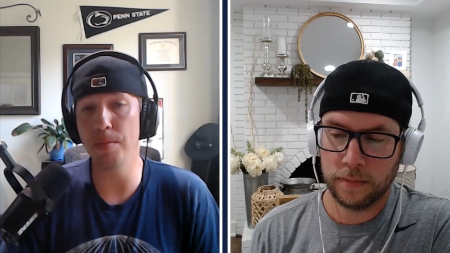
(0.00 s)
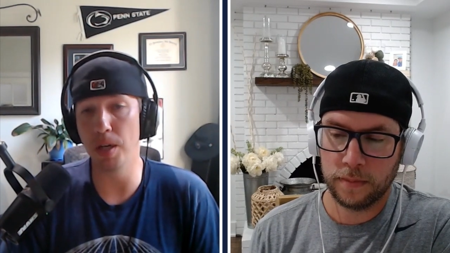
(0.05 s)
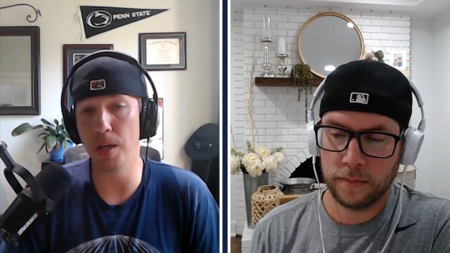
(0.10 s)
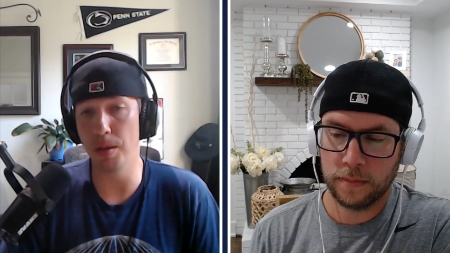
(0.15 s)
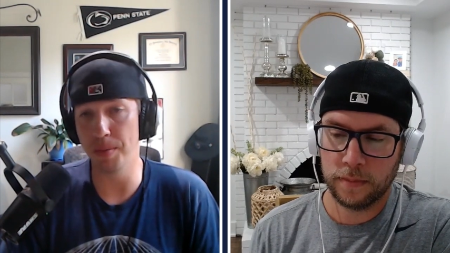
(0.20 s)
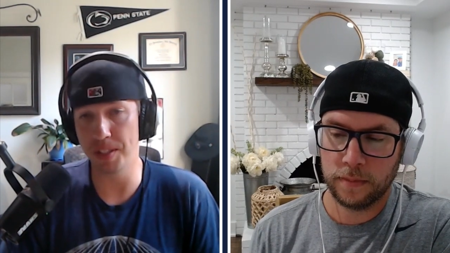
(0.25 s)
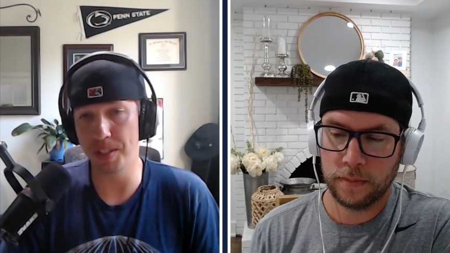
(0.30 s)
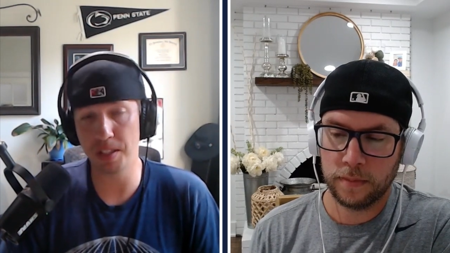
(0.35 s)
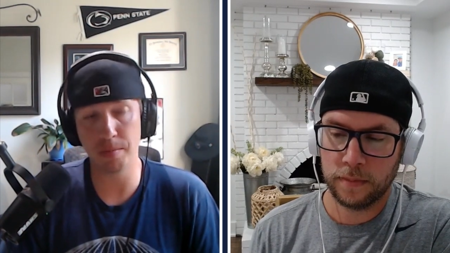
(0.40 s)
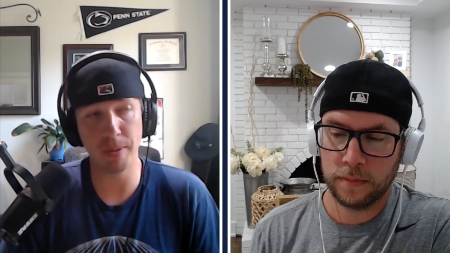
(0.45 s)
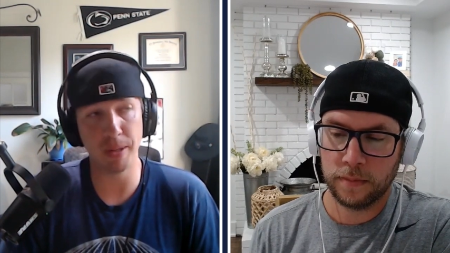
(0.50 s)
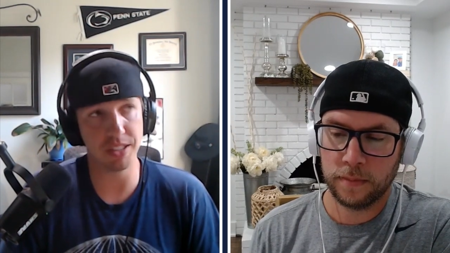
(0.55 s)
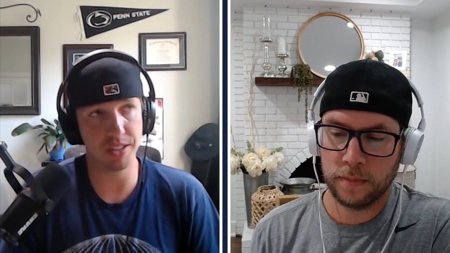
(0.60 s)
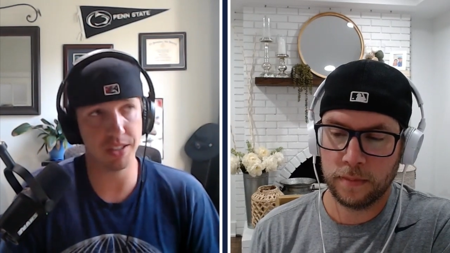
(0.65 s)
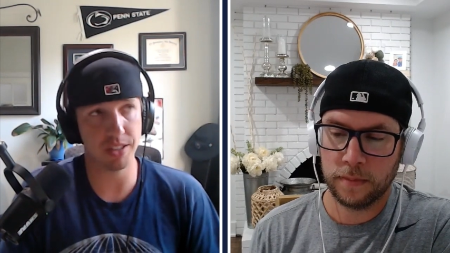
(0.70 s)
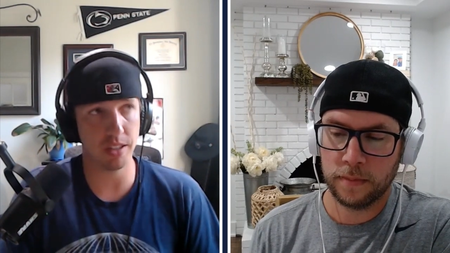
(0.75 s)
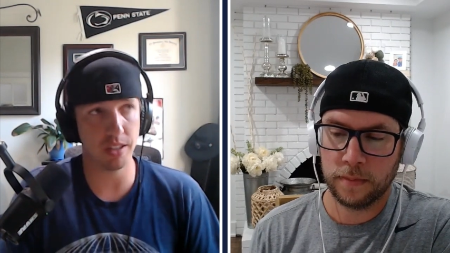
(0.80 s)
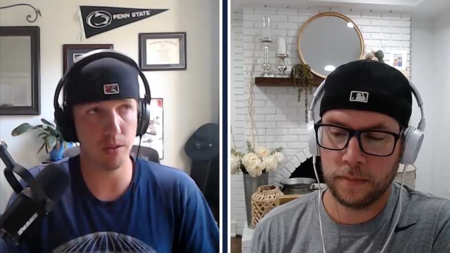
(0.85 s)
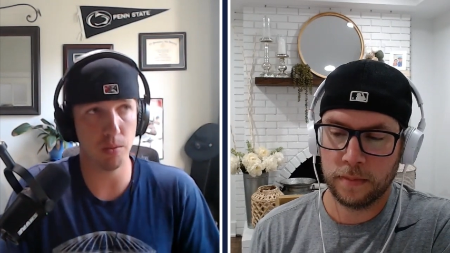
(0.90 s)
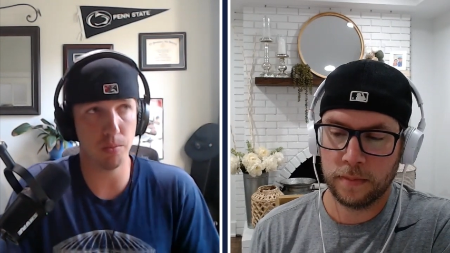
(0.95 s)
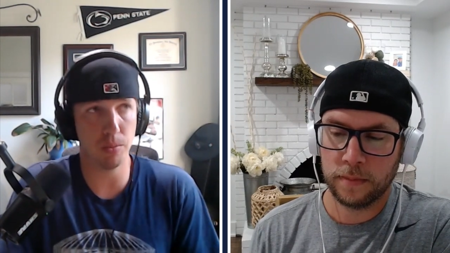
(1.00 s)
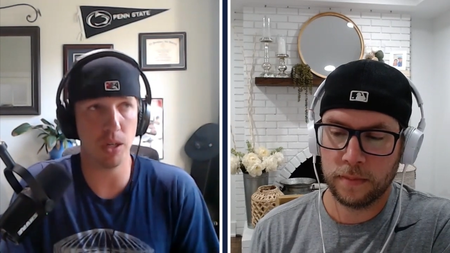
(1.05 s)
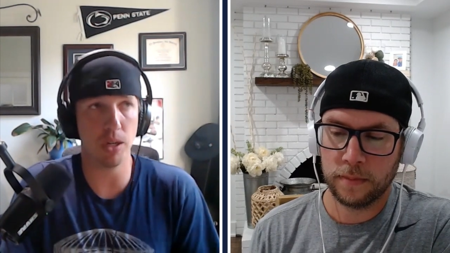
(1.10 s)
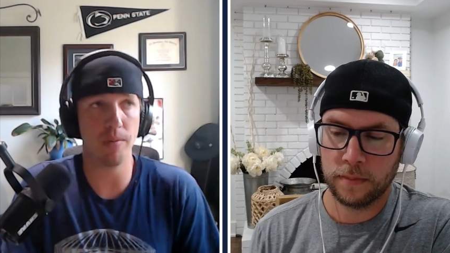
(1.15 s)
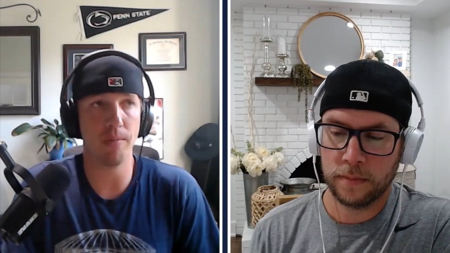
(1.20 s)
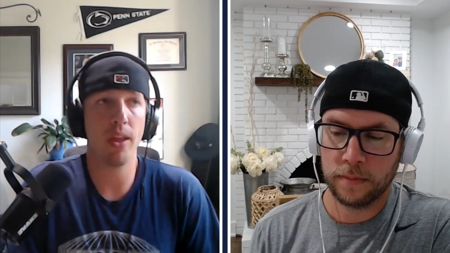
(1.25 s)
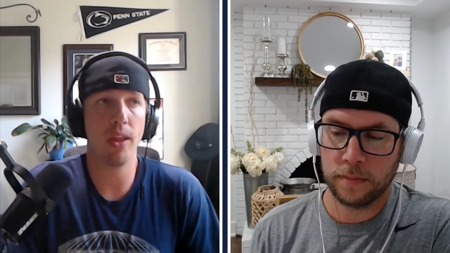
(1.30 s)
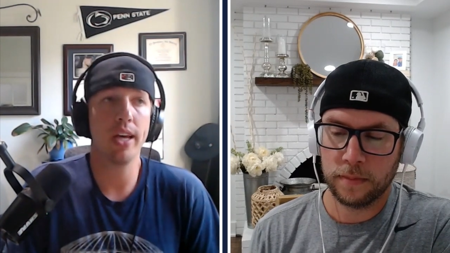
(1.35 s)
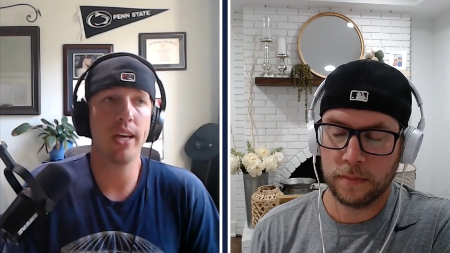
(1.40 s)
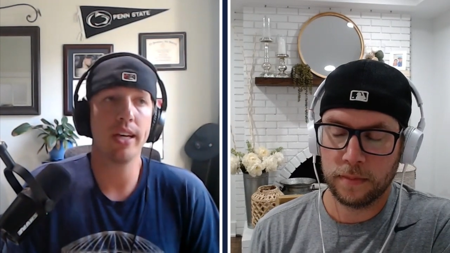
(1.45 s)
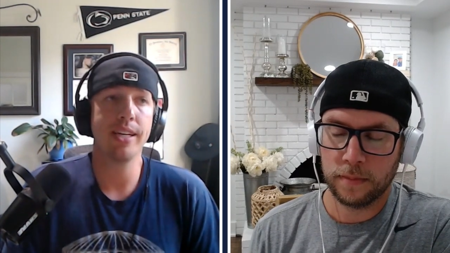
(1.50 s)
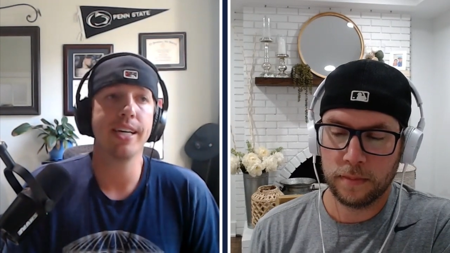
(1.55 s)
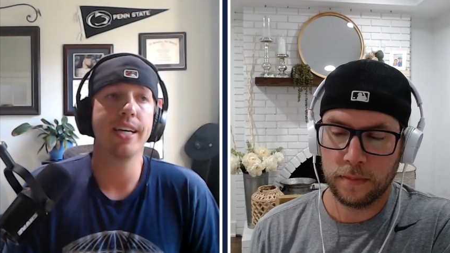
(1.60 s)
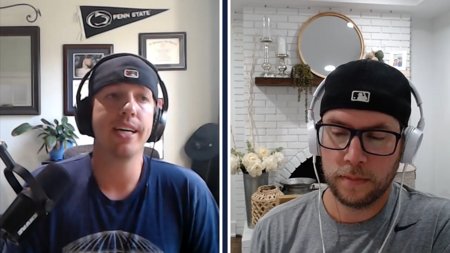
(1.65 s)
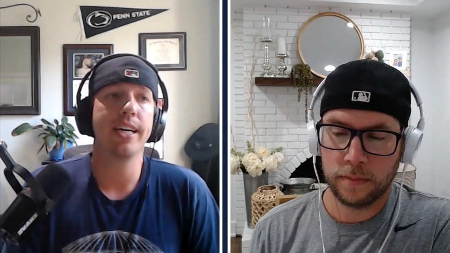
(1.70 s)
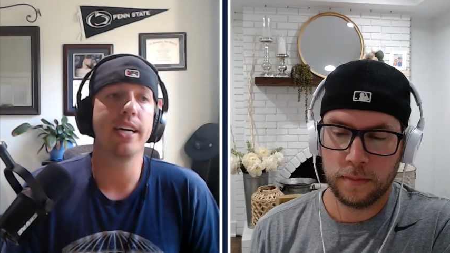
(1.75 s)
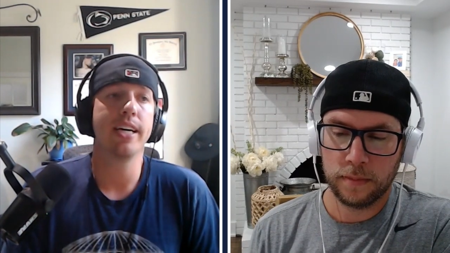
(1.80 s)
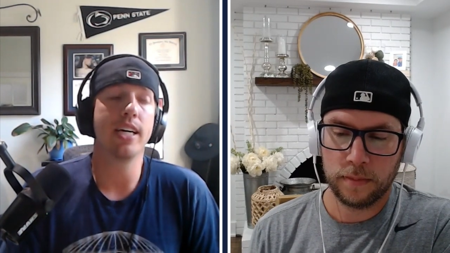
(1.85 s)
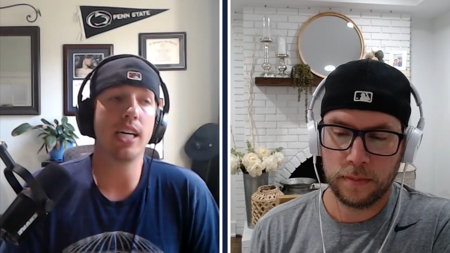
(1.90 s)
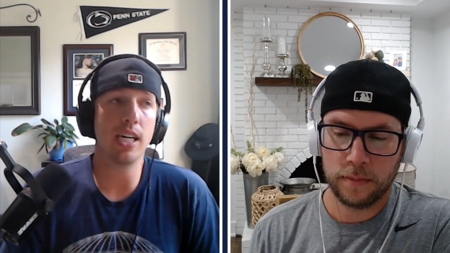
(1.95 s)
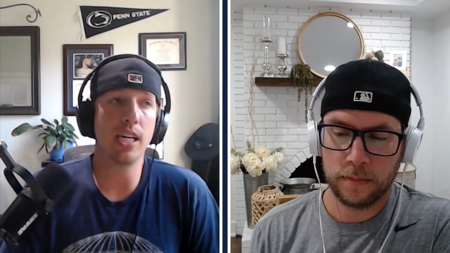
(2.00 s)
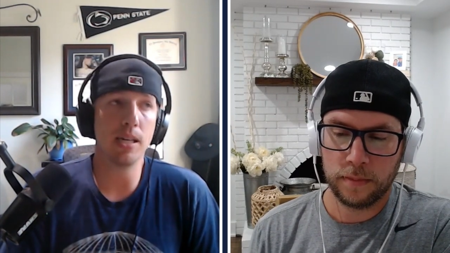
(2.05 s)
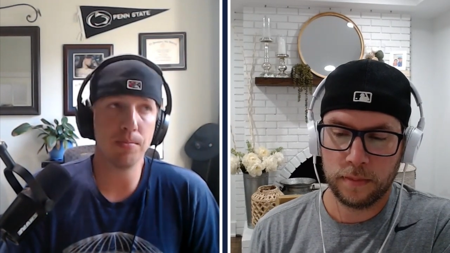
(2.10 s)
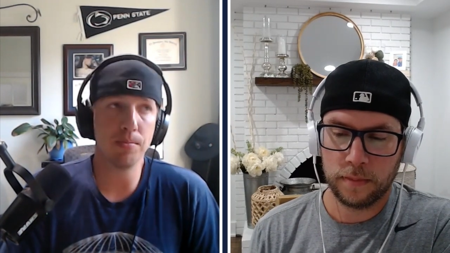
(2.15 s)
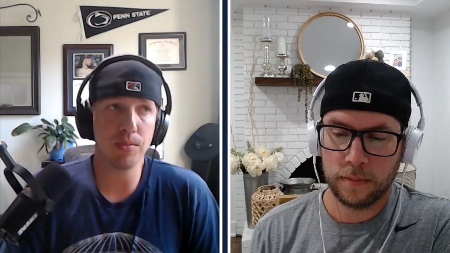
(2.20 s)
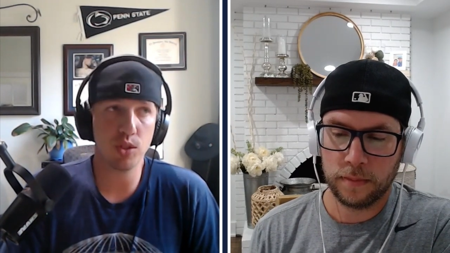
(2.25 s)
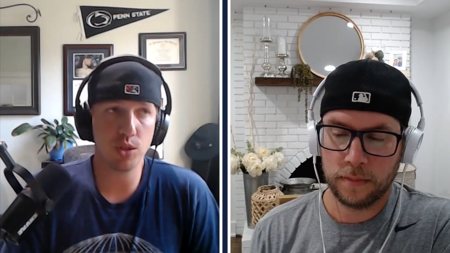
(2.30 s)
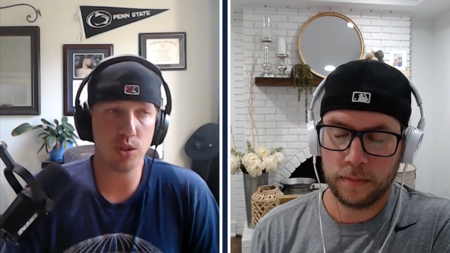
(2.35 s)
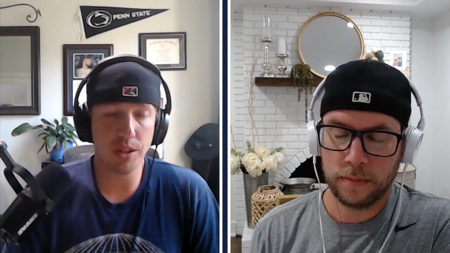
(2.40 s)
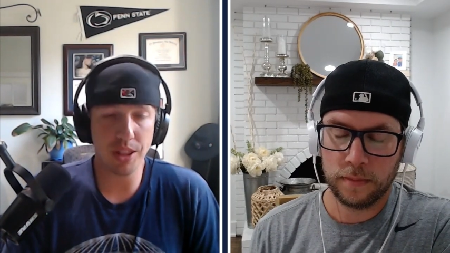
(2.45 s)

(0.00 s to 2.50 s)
Speaker 1: great moments to Penn State football. Um,